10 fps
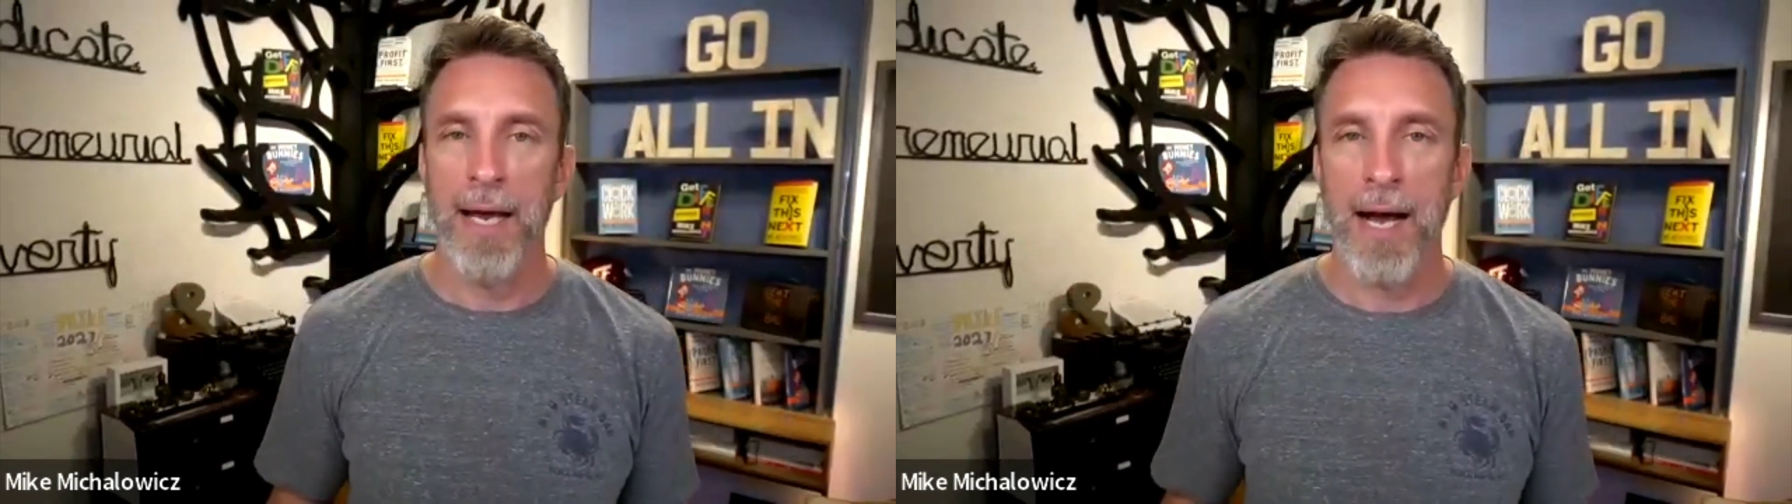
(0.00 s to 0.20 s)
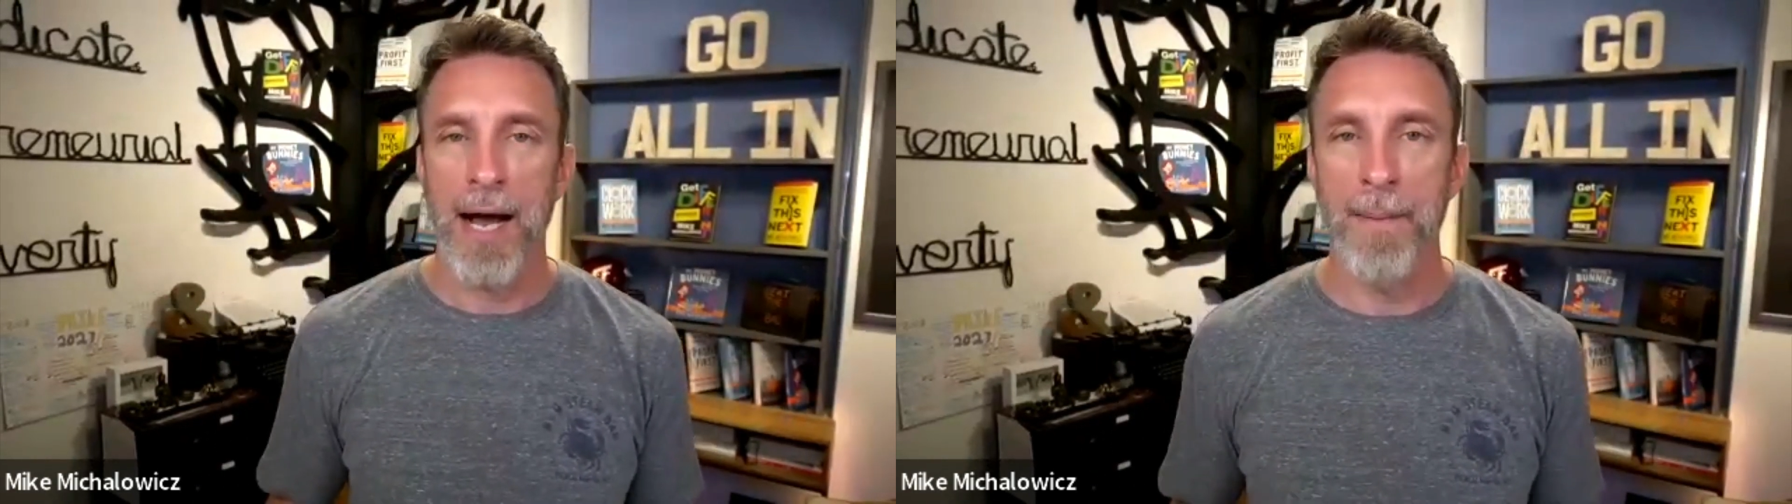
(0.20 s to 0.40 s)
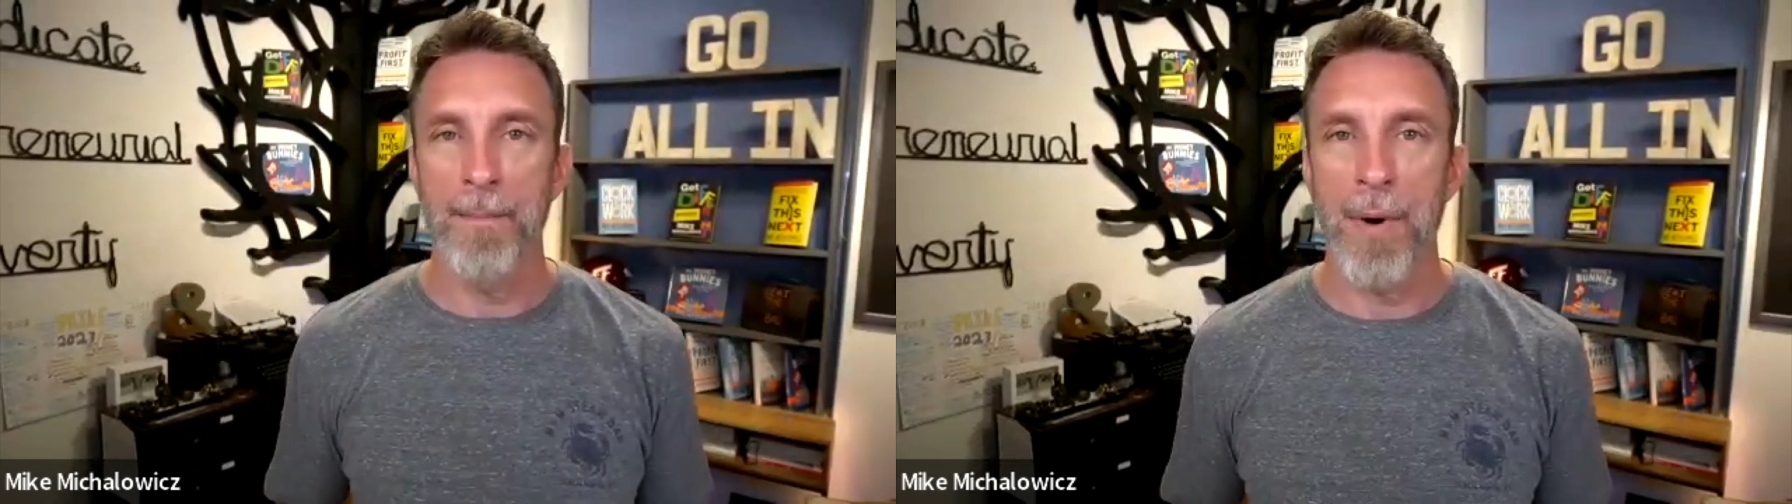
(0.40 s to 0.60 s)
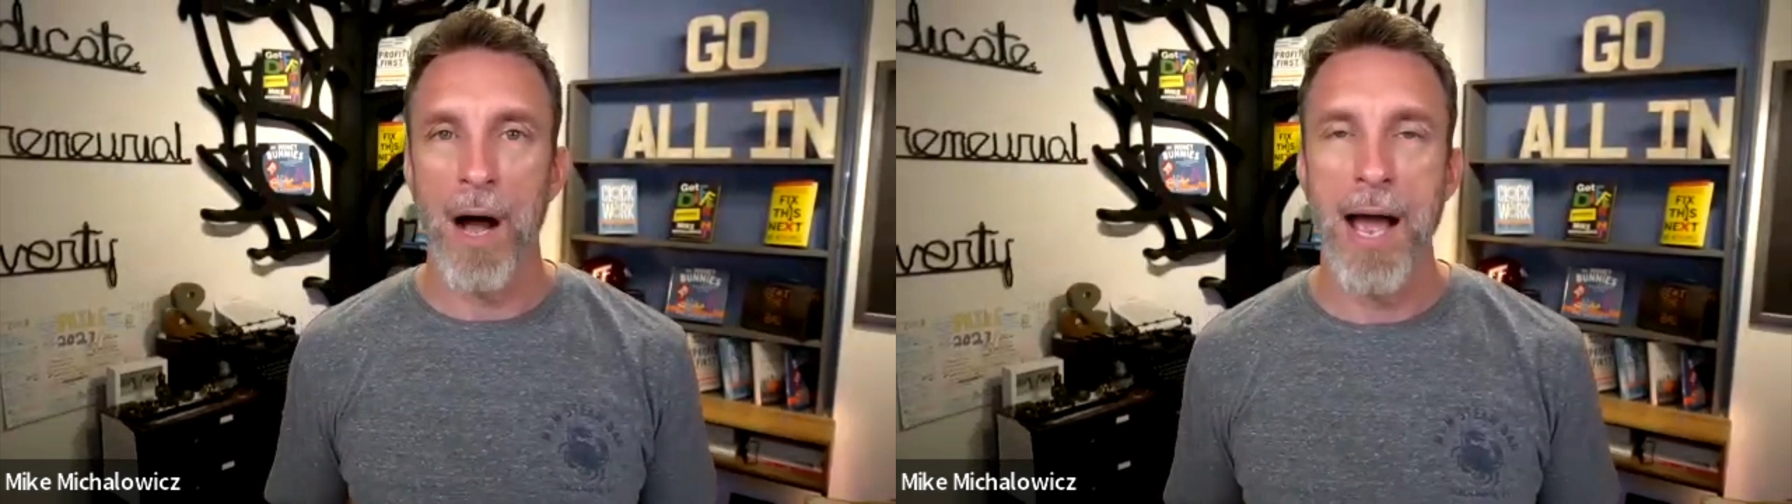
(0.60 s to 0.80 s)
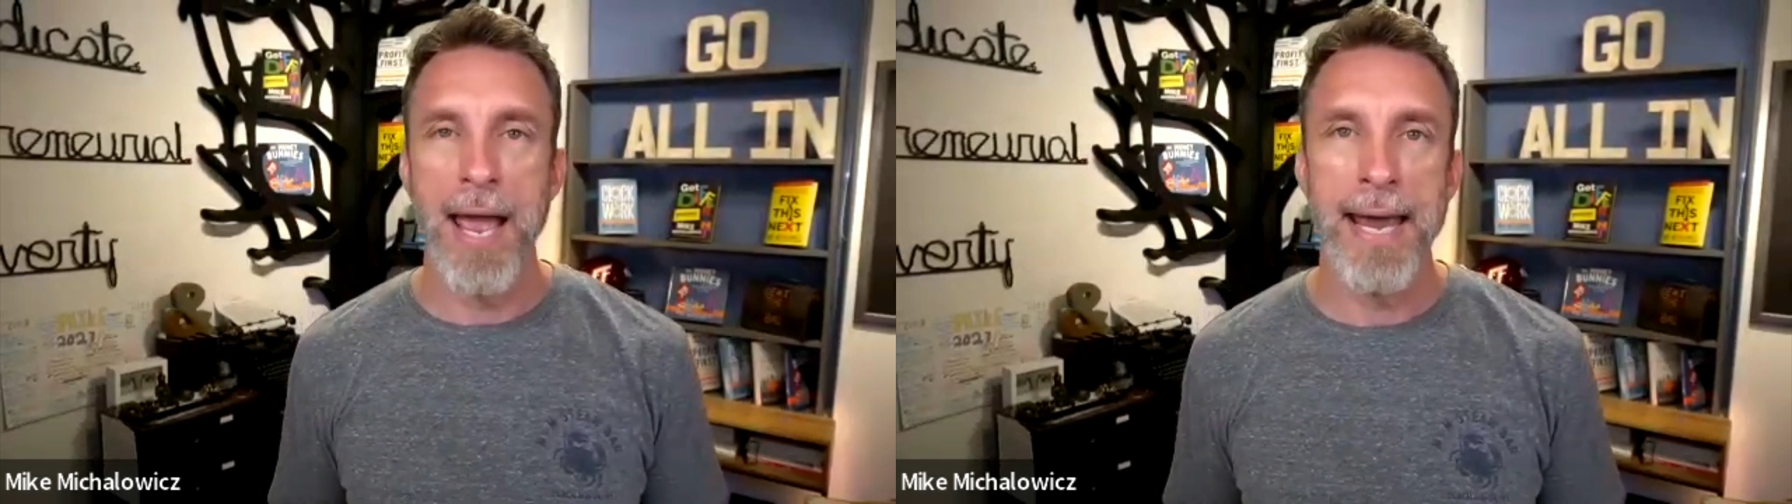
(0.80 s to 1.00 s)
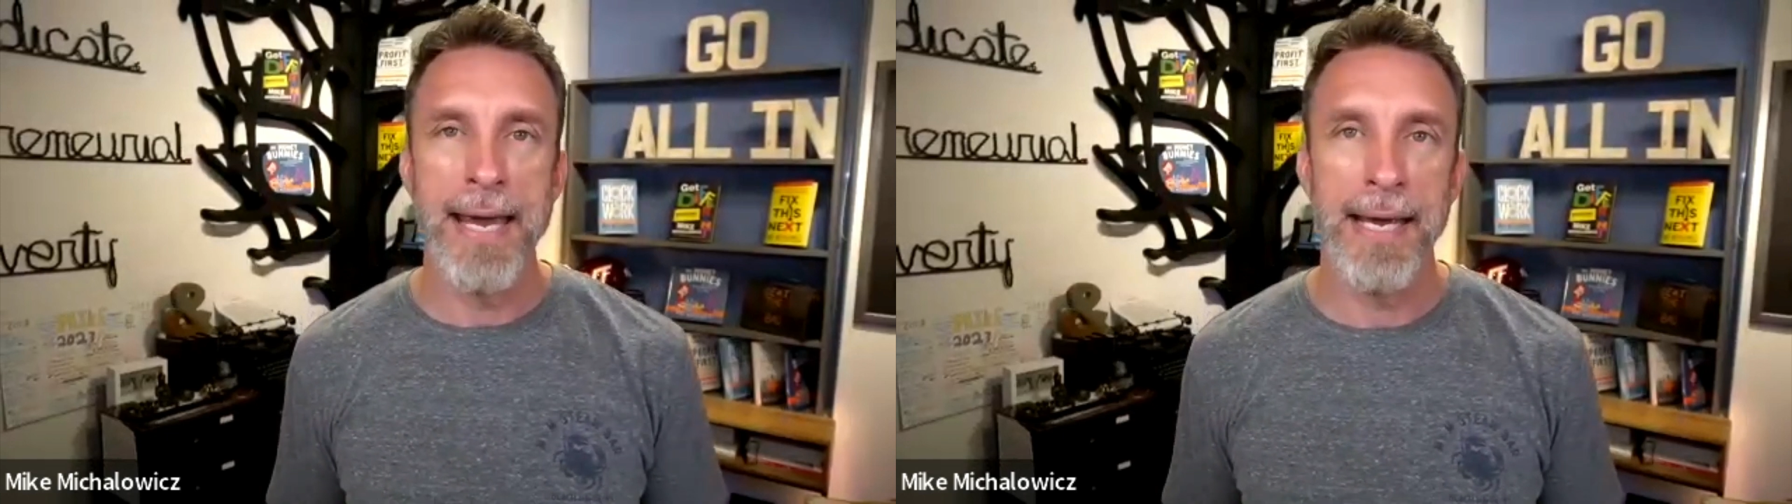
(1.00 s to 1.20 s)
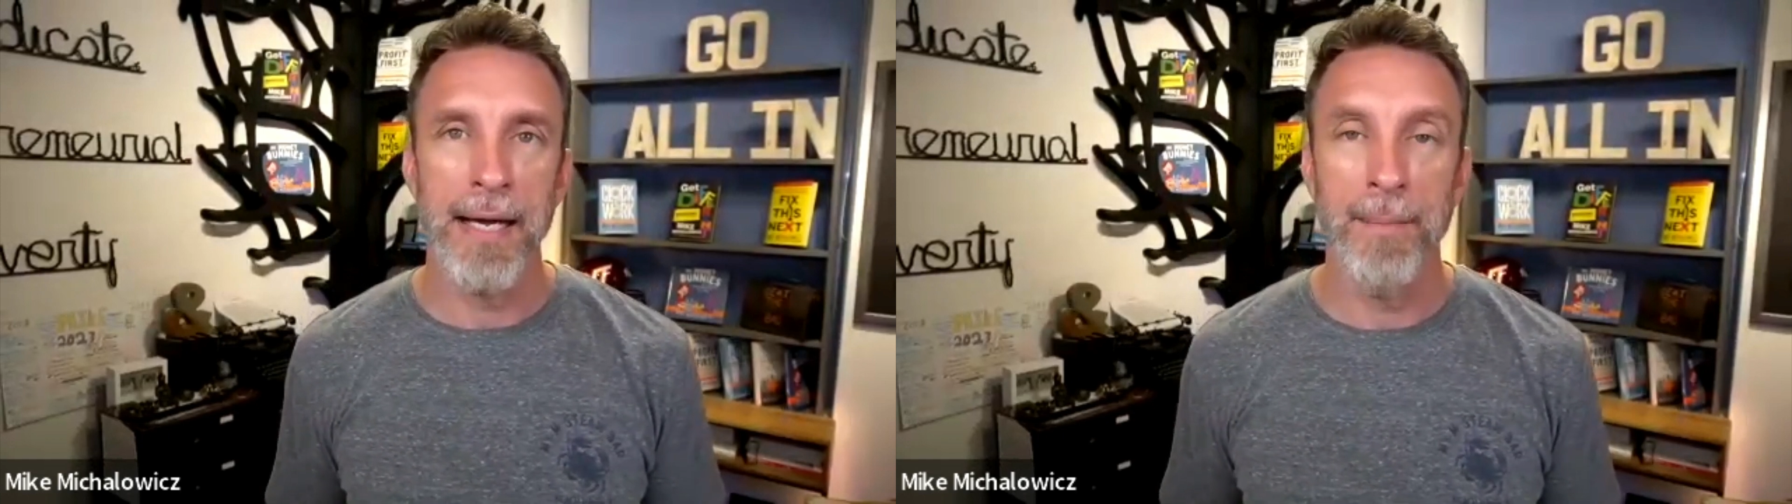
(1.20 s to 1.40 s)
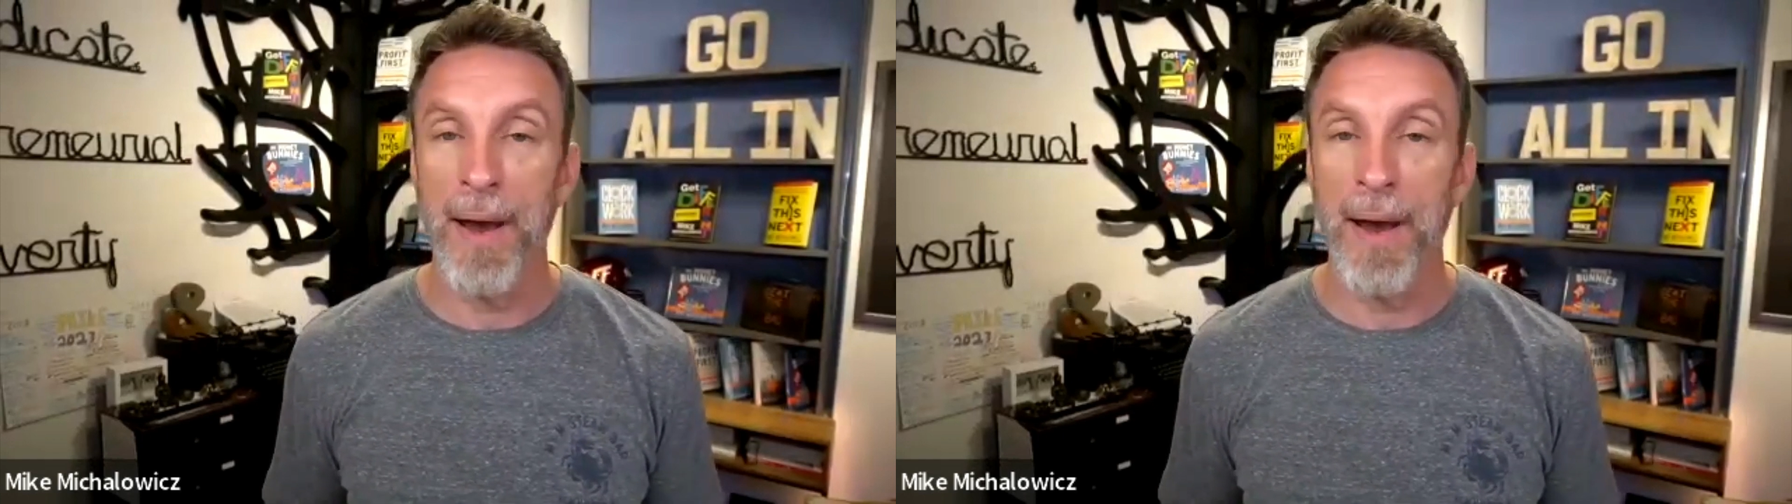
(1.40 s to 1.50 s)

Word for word: Um, I am